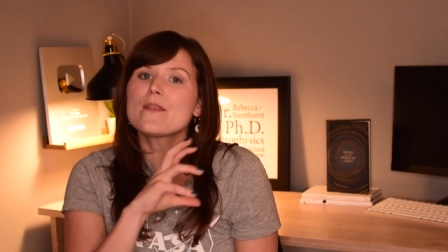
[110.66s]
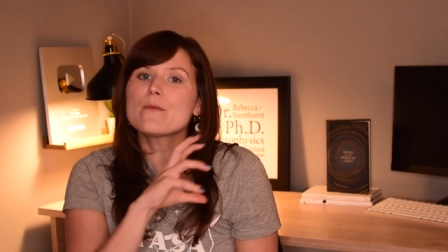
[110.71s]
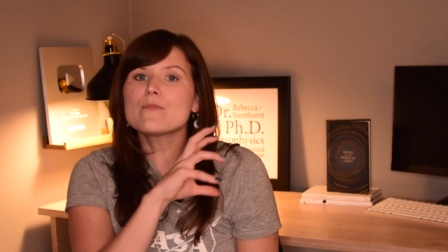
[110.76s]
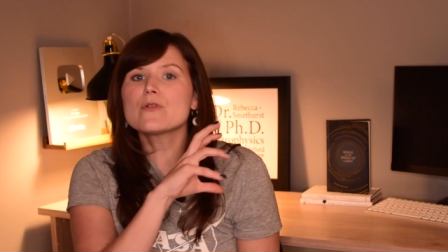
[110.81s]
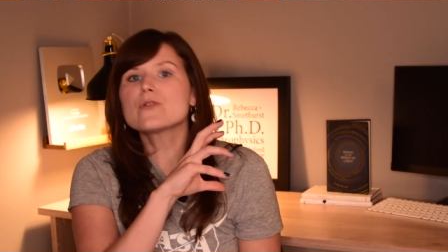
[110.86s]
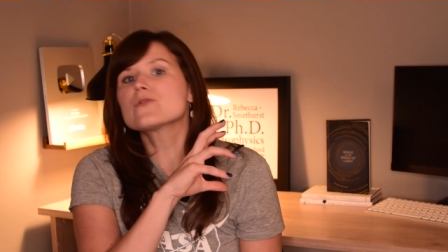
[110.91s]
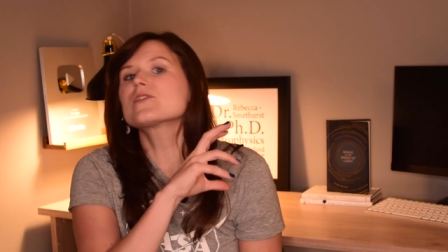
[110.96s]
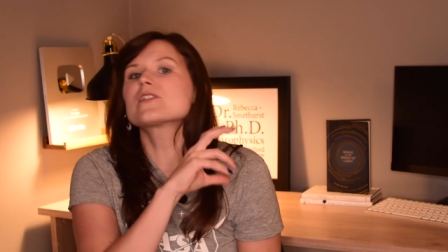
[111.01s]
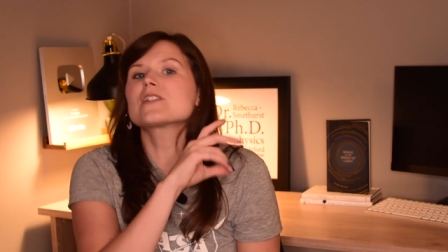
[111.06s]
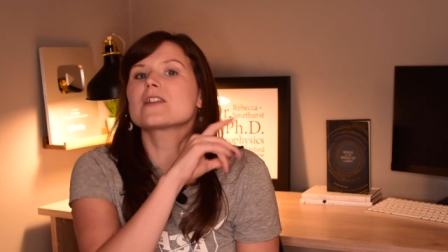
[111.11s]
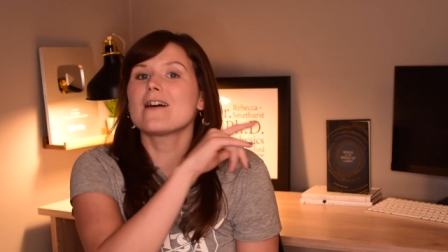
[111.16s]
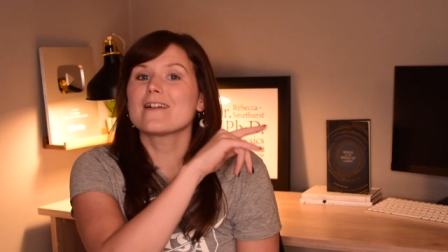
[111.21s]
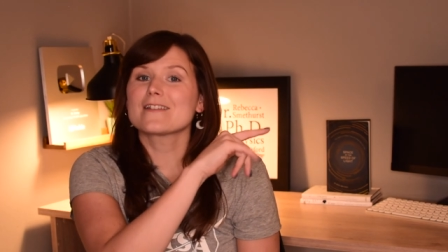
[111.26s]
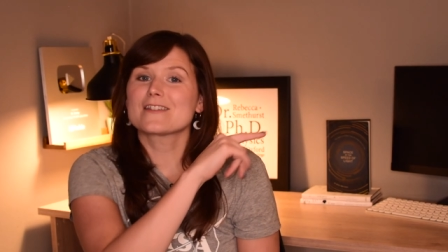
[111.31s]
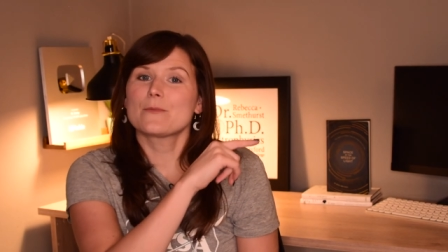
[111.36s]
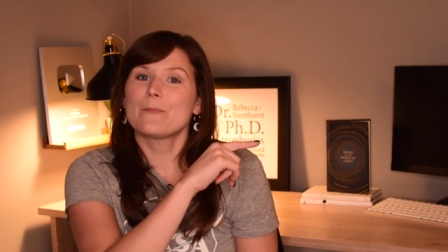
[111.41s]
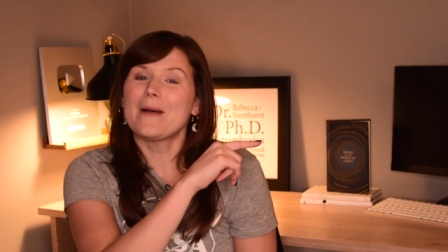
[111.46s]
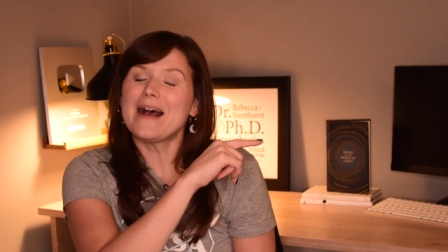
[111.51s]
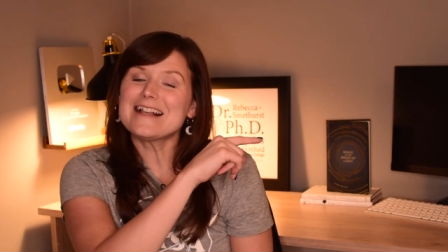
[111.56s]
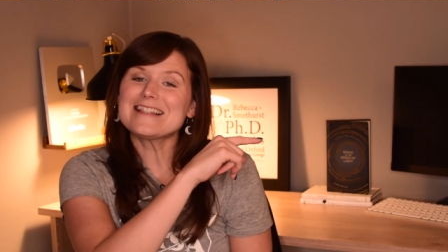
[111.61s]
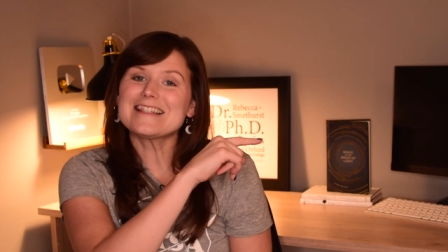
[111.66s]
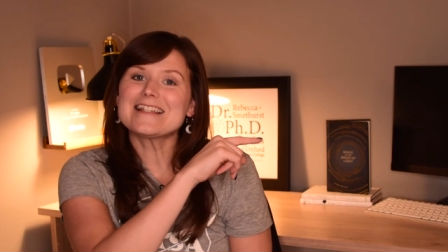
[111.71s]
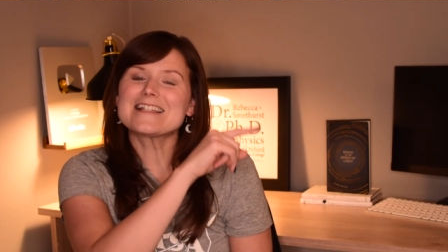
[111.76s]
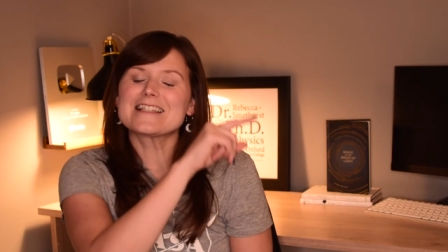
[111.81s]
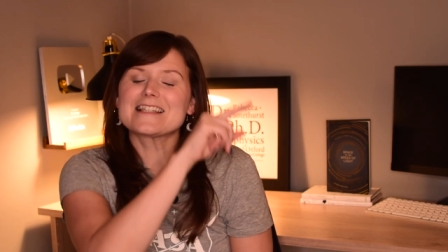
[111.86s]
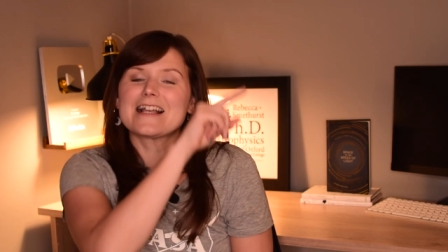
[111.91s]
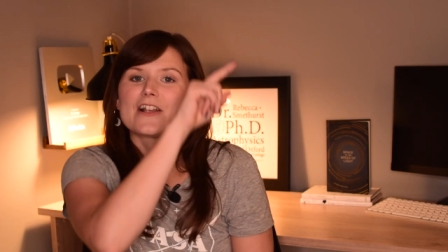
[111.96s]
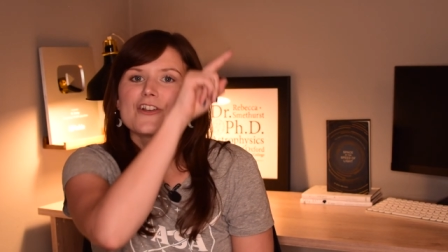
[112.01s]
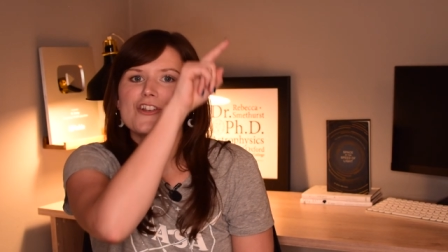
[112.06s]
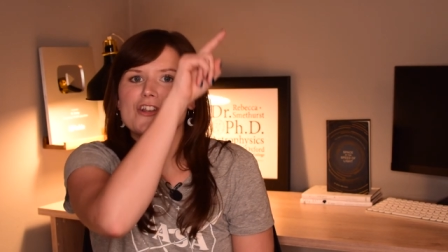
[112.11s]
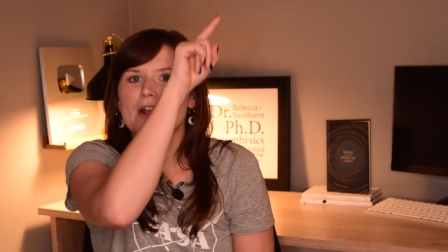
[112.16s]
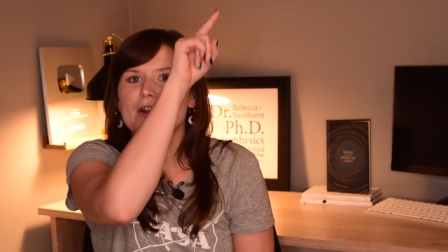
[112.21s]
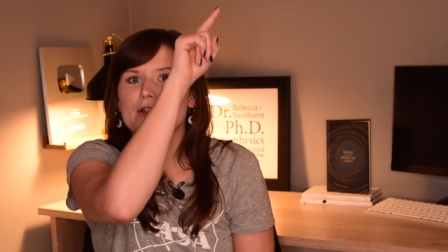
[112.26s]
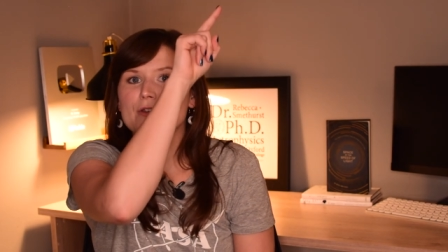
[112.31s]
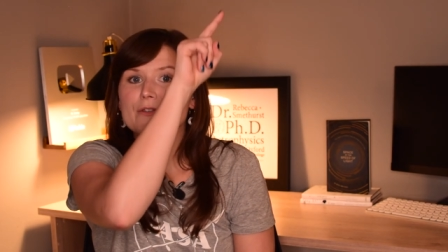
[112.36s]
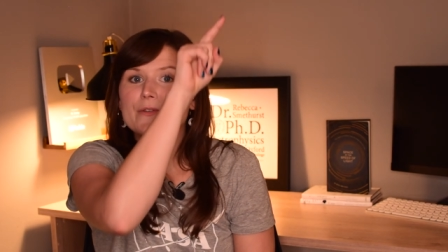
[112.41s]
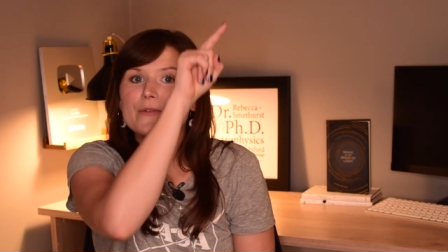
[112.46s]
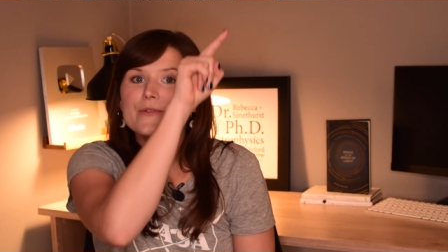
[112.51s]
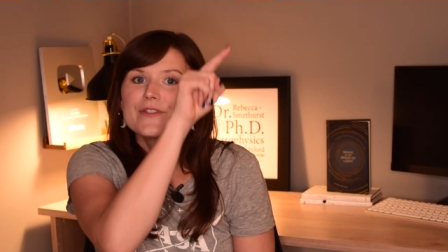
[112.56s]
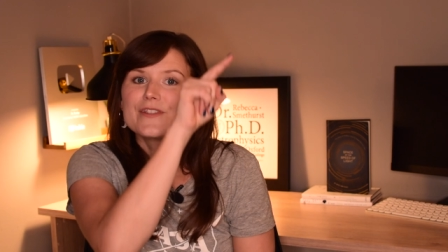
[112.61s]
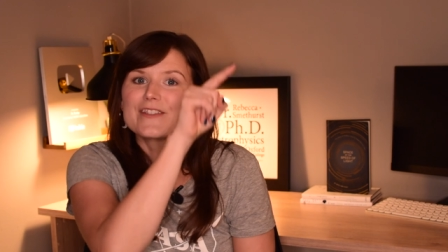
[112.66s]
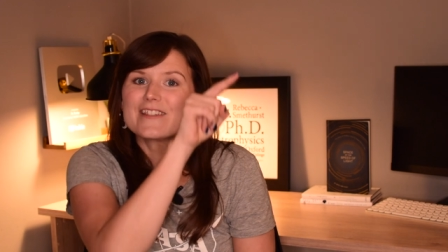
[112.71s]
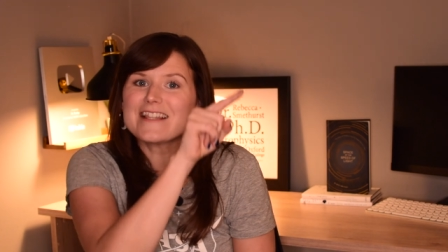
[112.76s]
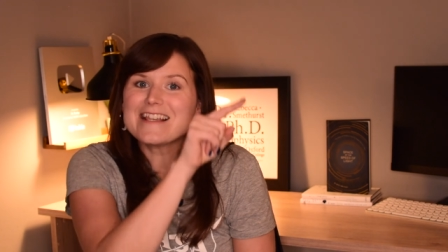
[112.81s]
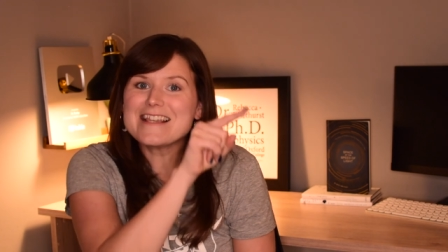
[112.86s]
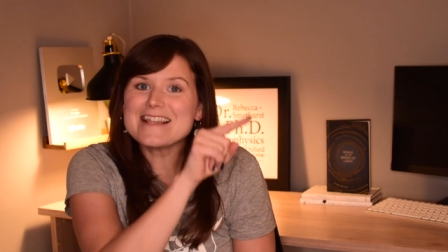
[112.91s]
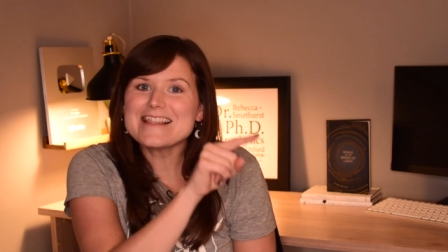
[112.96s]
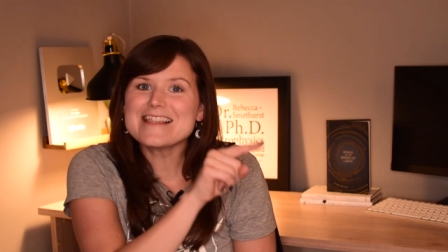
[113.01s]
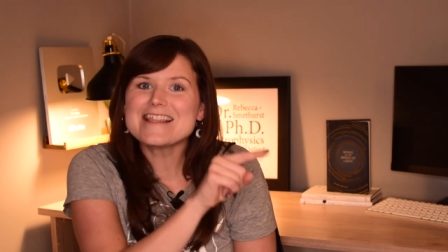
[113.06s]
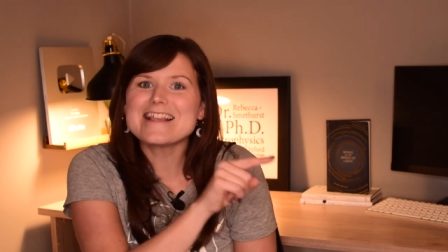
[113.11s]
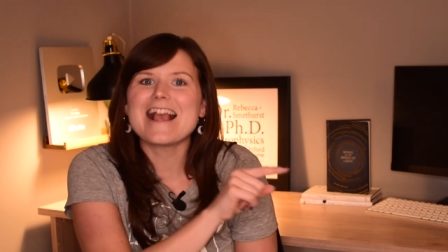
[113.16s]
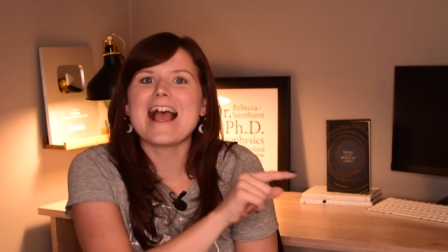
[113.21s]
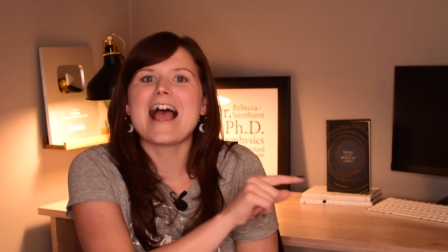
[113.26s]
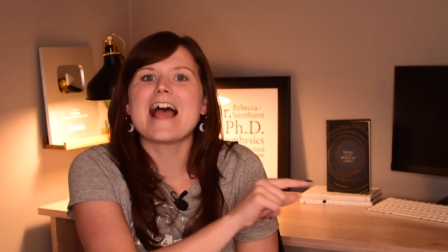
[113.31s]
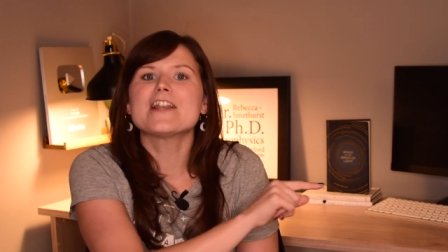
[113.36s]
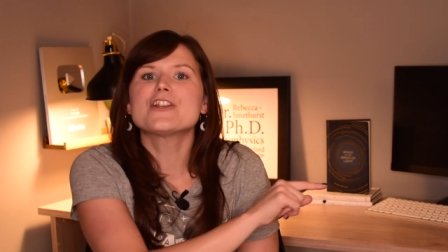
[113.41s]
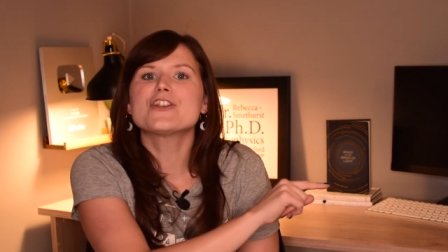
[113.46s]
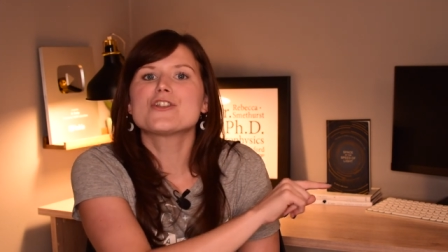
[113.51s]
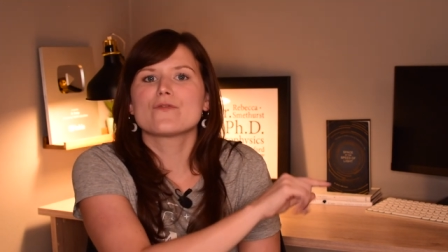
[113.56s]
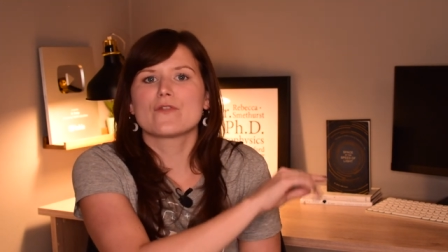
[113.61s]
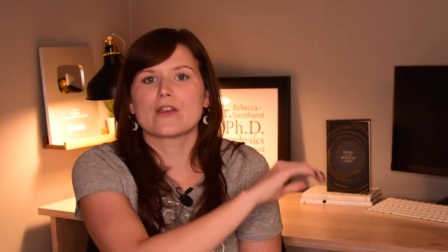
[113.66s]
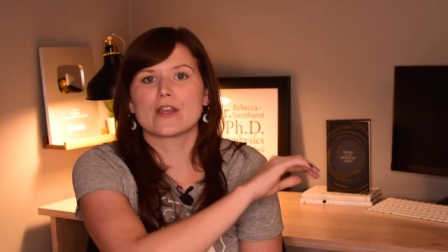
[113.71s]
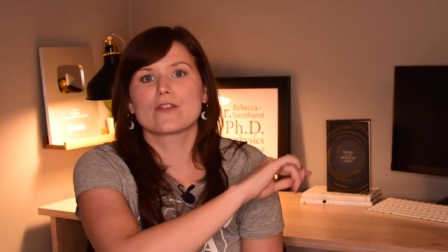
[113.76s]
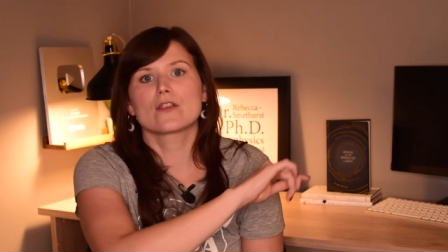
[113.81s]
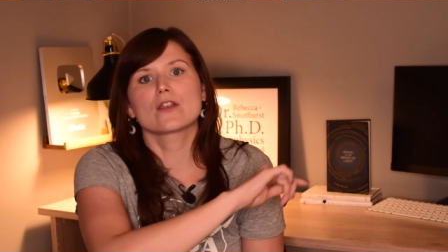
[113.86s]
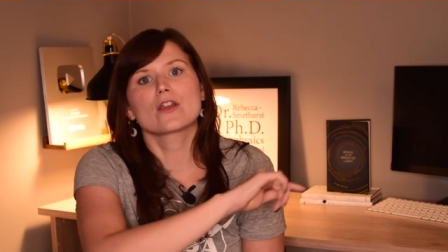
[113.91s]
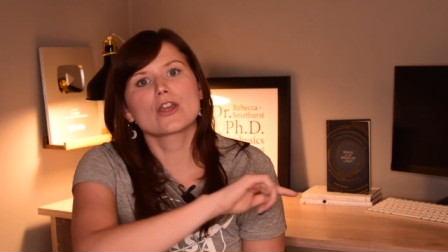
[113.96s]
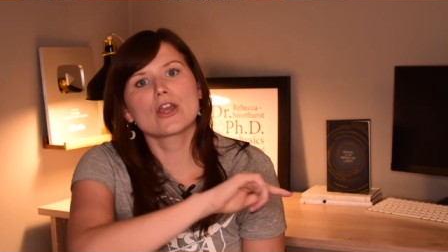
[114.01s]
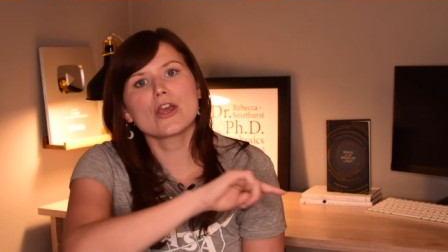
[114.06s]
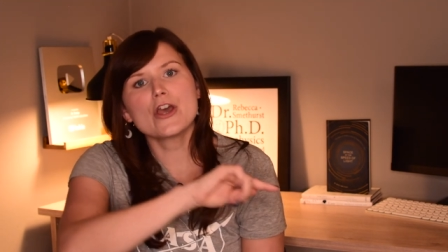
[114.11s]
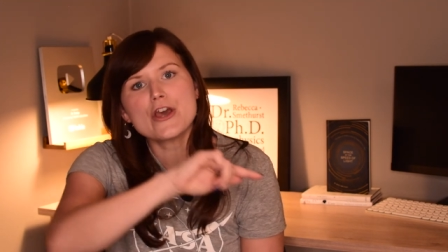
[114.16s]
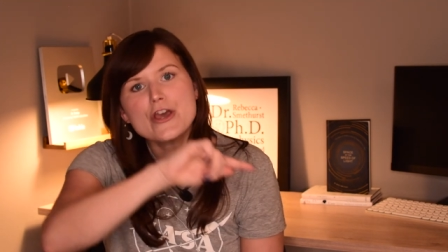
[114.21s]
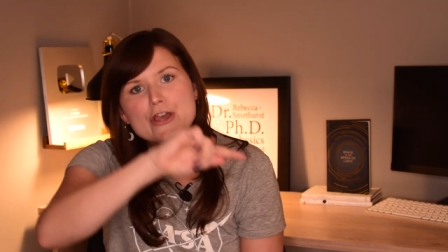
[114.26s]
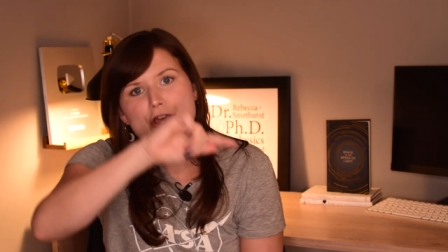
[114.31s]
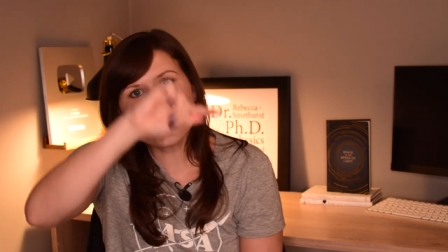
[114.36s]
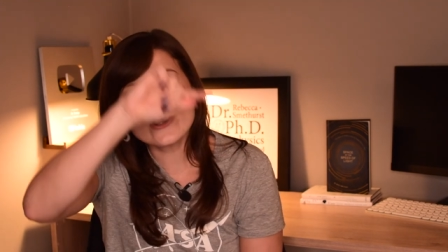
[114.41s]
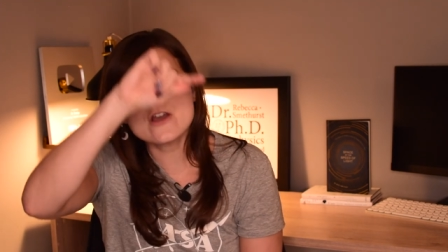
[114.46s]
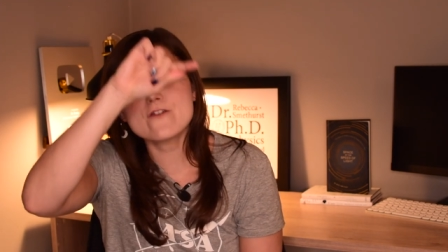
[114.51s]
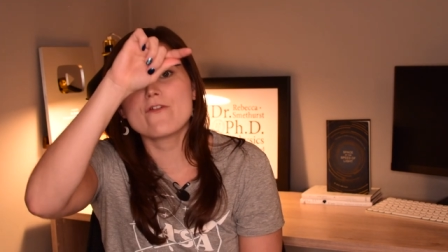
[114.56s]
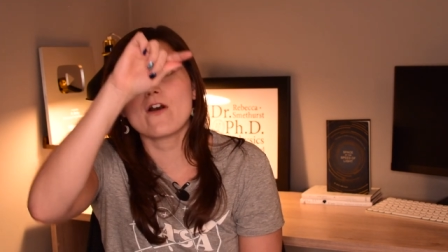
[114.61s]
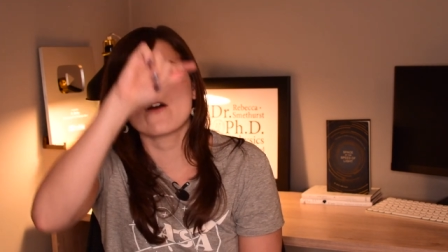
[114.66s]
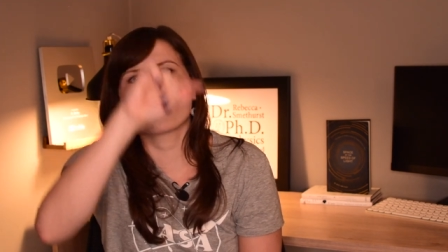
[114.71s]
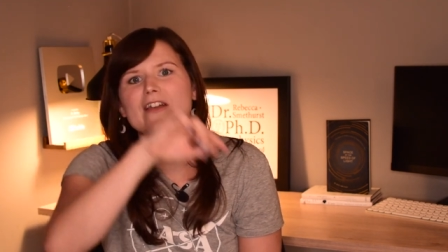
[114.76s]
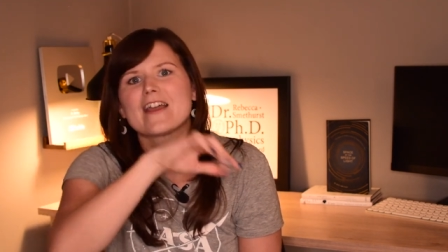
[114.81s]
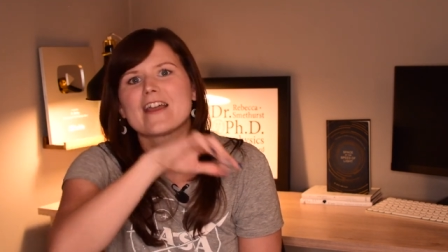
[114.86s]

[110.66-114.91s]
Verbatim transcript: the moon starts to pass into that shadow, you see the edge of it, the curve of